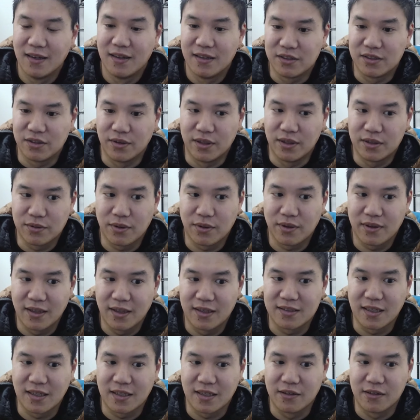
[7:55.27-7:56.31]
So these are all
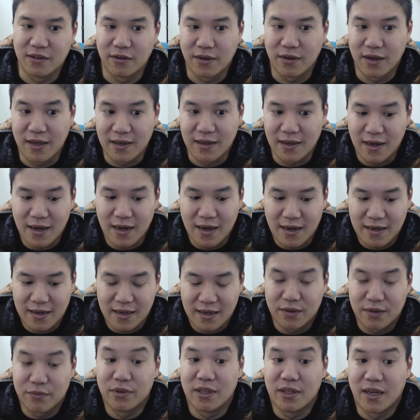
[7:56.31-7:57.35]
things that I
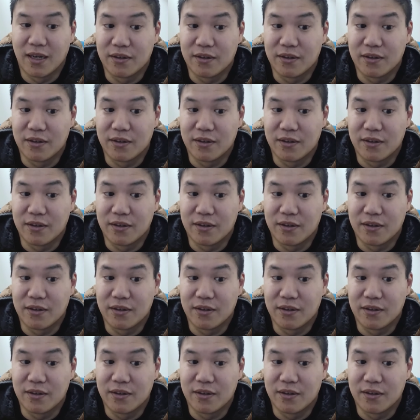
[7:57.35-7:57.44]
kind of really